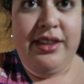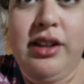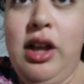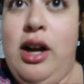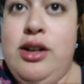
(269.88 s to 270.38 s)
in
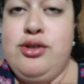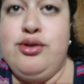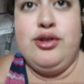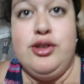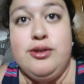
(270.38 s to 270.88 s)
the
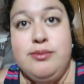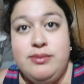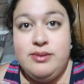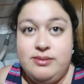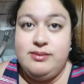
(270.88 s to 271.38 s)
laundry
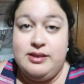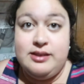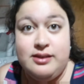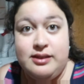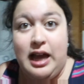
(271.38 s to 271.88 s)
room.
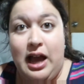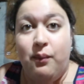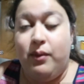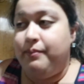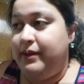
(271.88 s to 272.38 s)
That
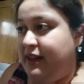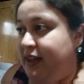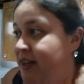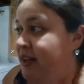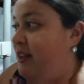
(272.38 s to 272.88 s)
won't be
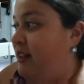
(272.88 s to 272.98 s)
good,